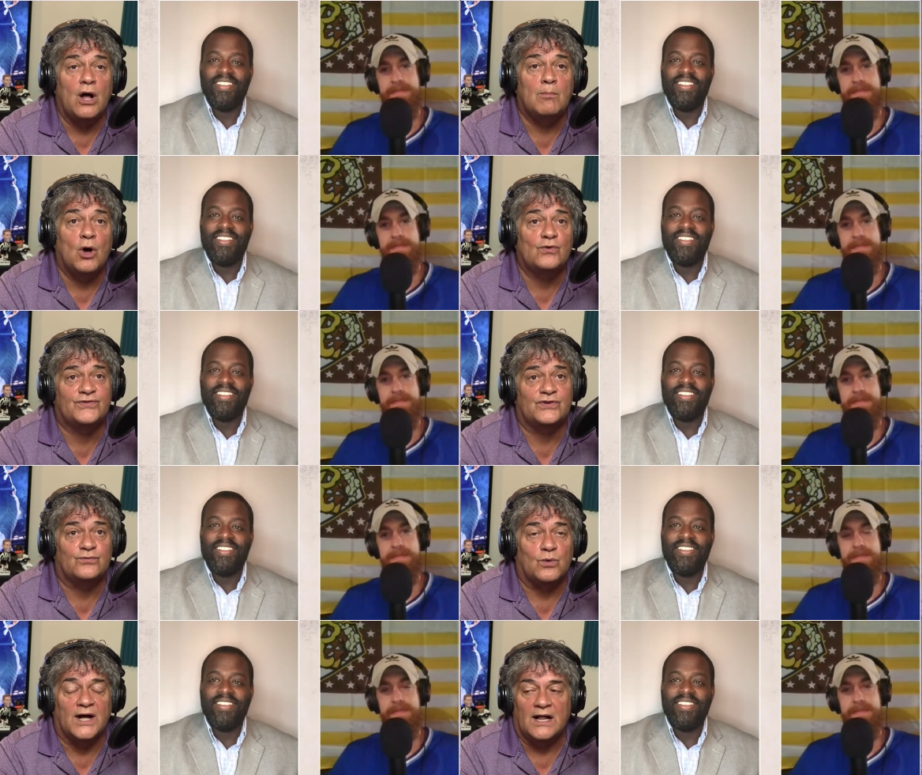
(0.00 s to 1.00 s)
Speaker 1: almost as
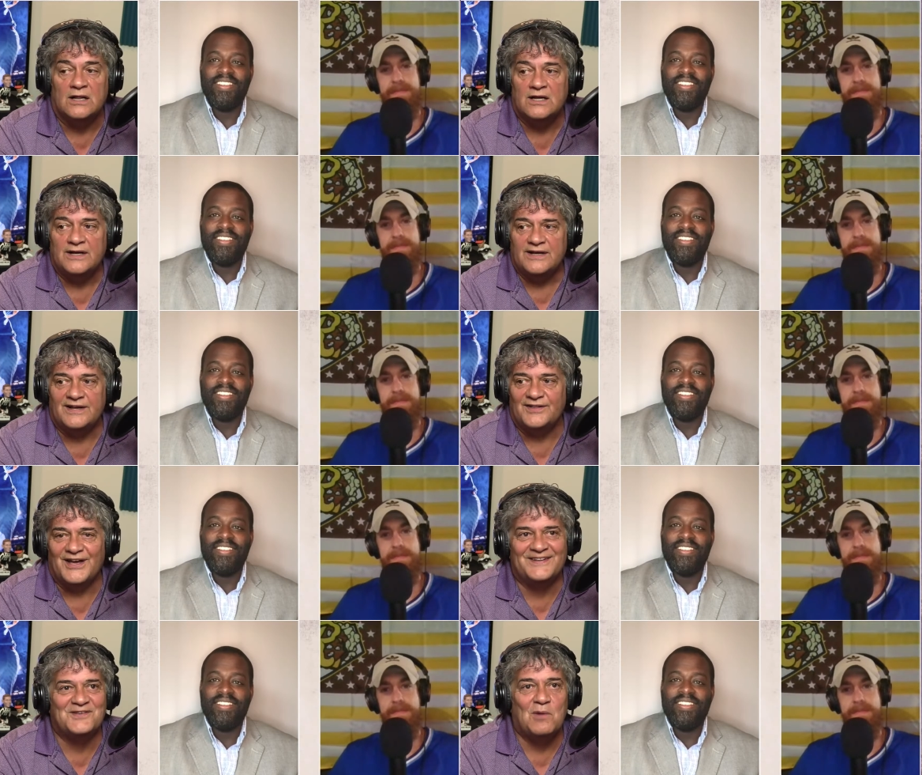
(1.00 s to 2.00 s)
well. It,
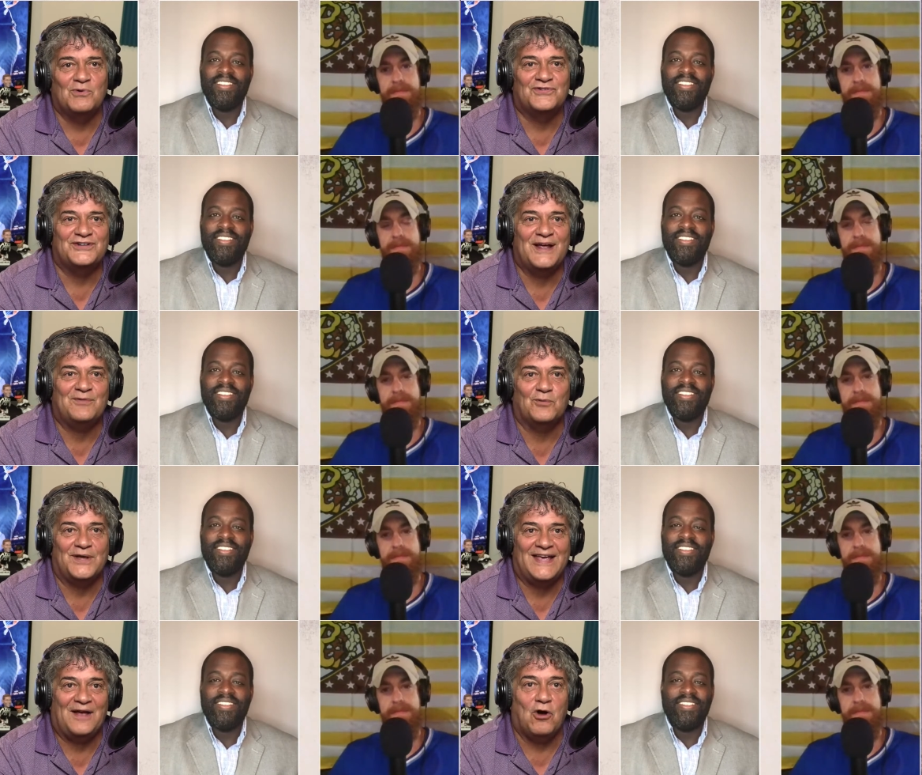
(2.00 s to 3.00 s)
like, it's almost a shame that we
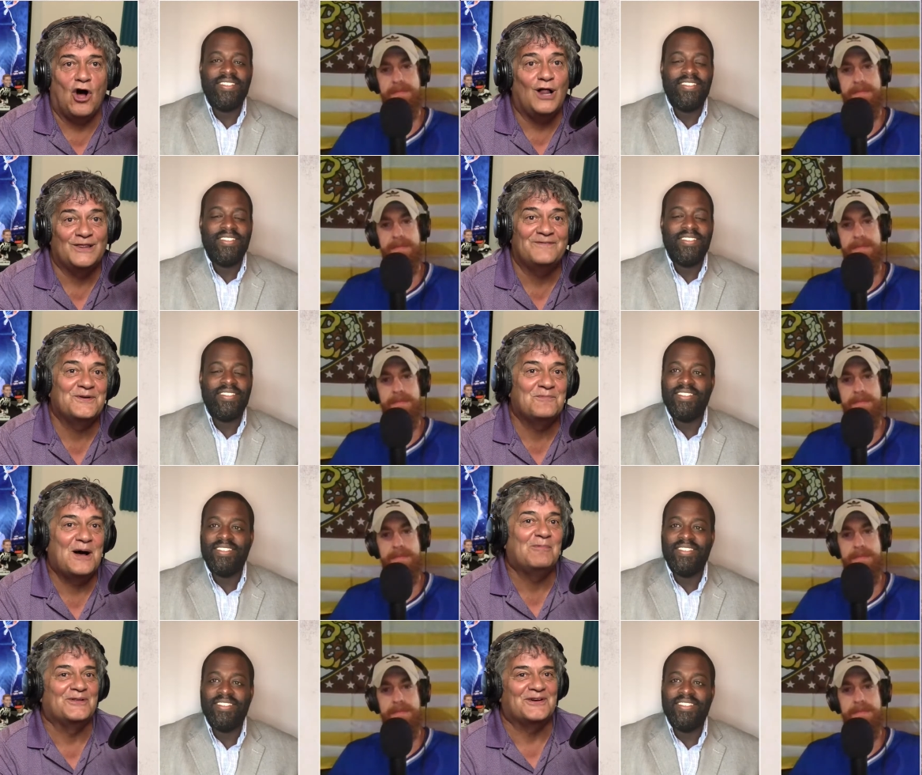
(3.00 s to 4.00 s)
can't all live in a
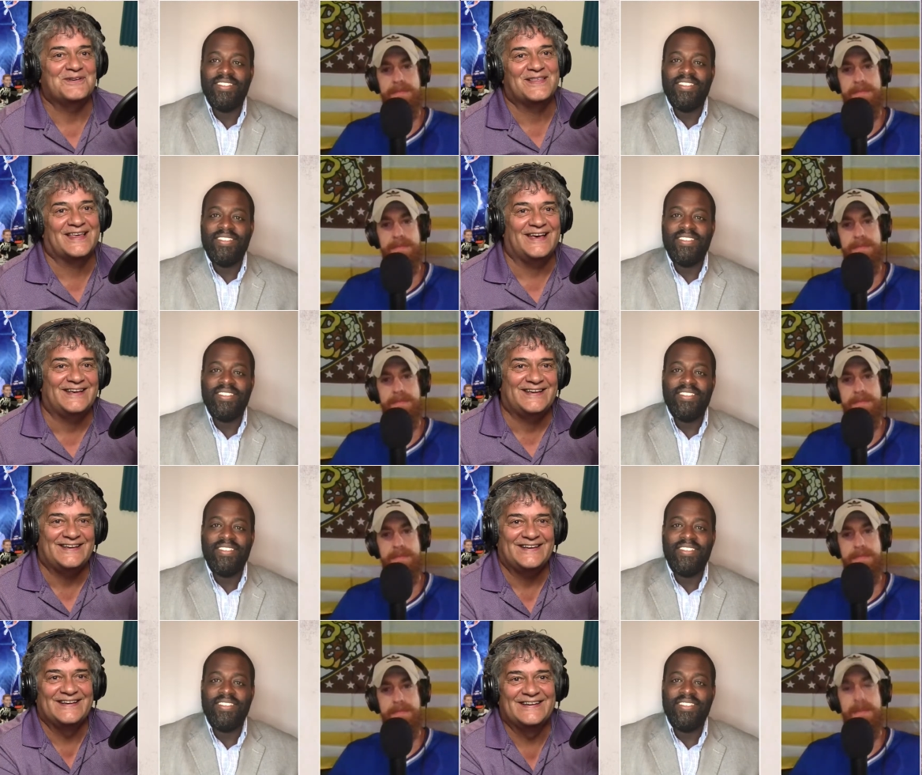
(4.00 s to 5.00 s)
bubble, don't you think?
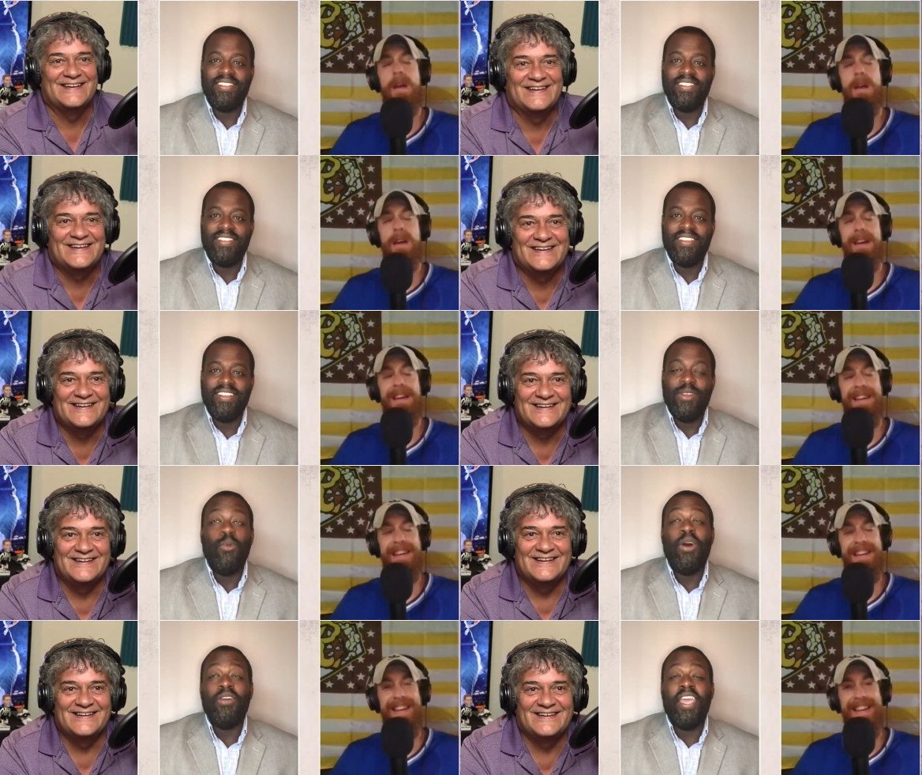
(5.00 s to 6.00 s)

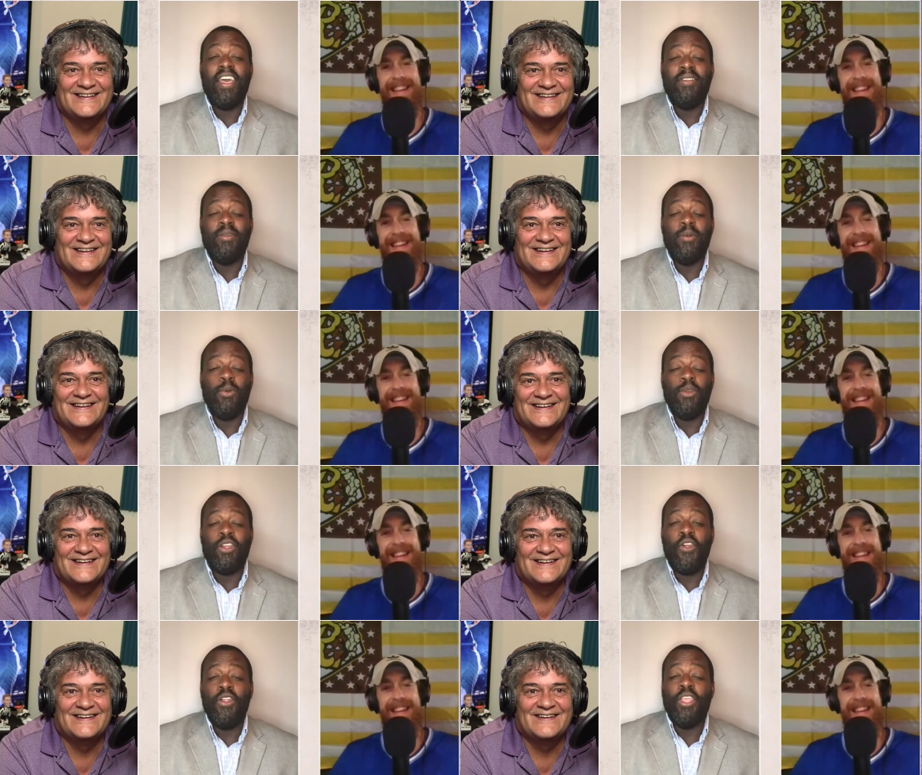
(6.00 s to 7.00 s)
Speaker 2: Well, yeah.
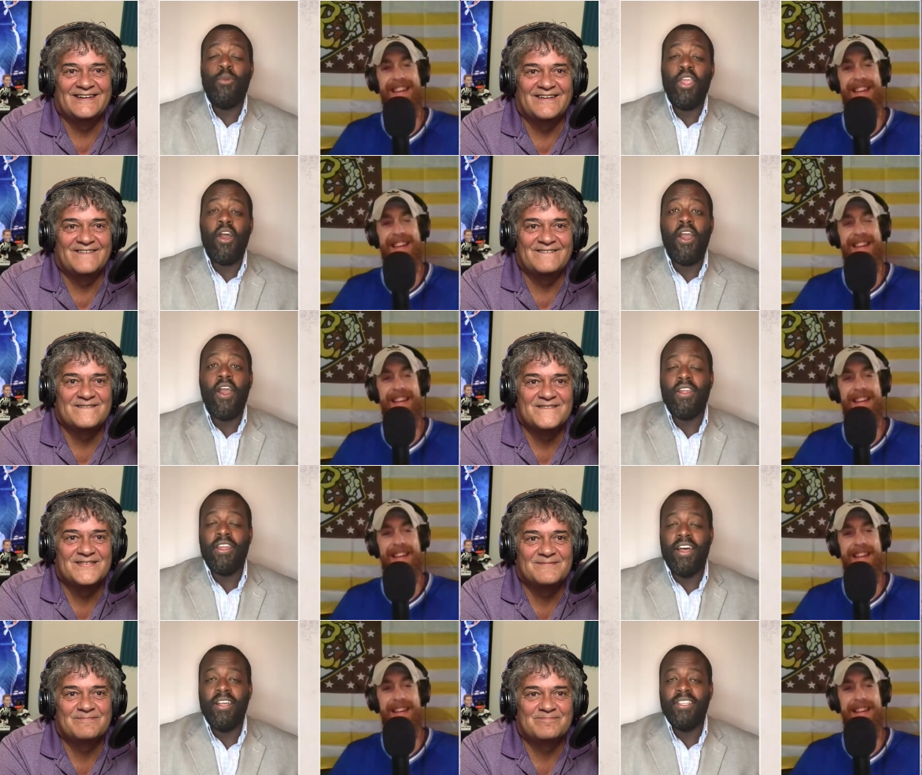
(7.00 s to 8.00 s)
Currently, we are
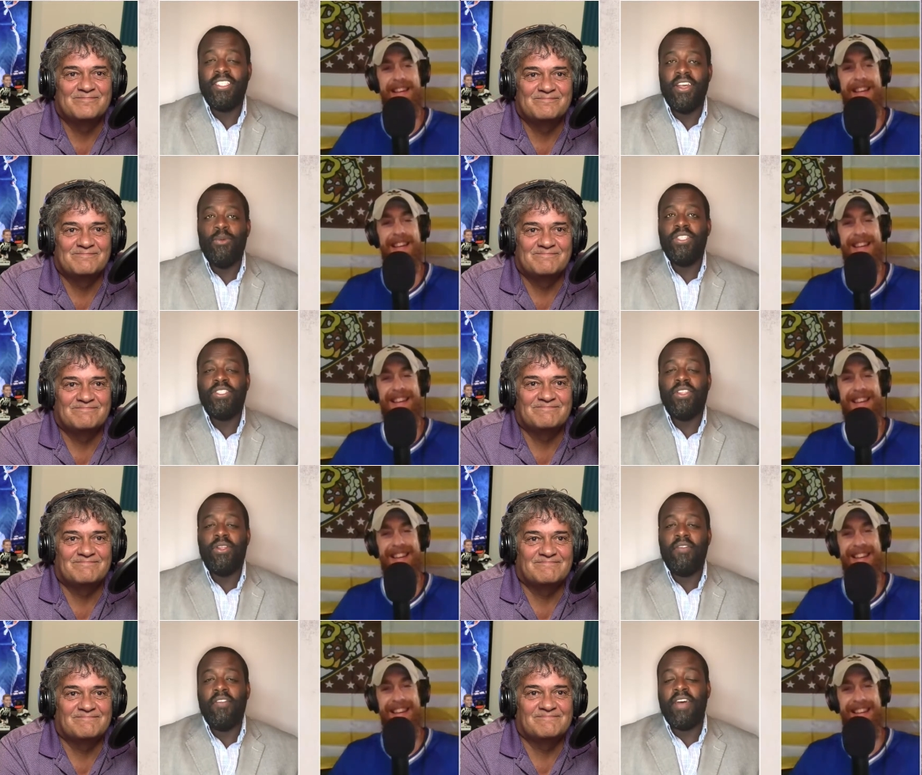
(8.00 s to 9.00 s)
uh, still. We still
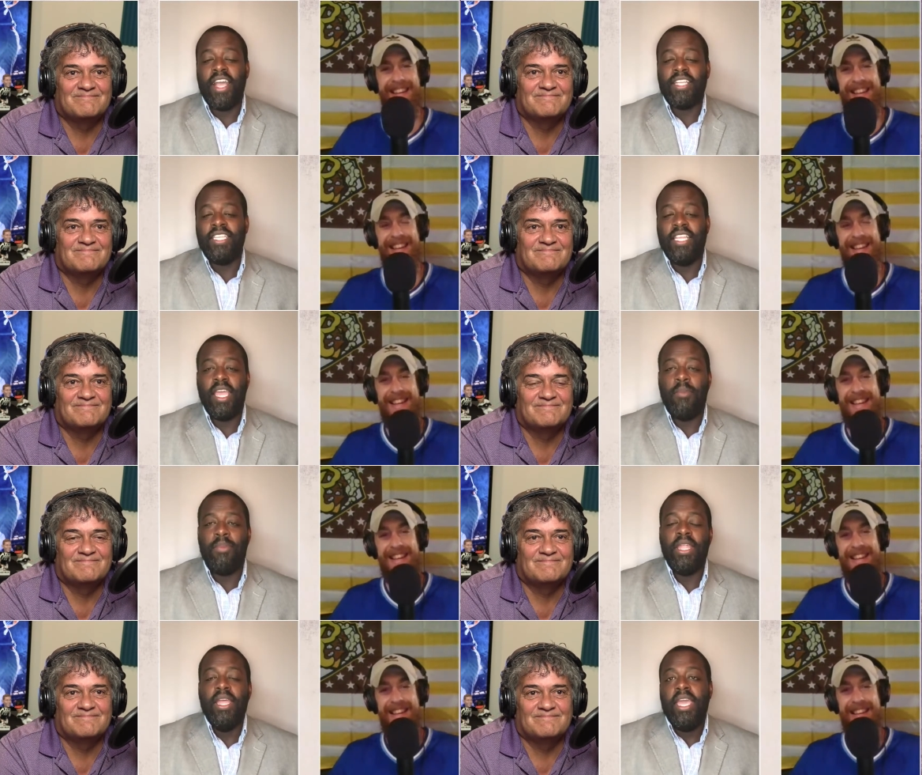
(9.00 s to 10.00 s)
don't have a vaccine yet,
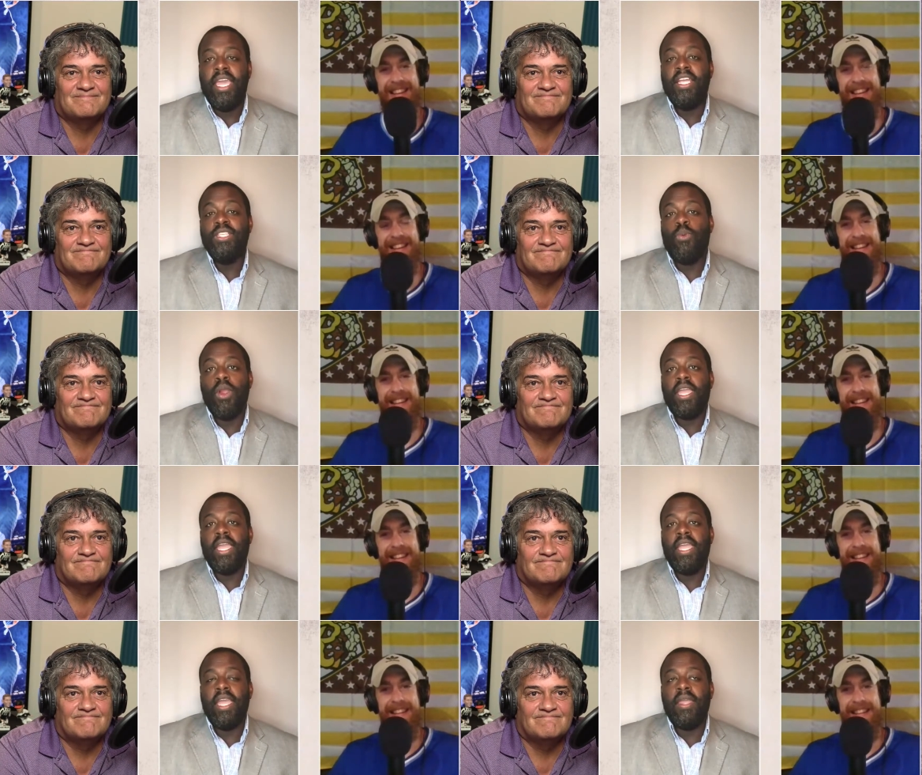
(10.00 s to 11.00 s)
but it is working.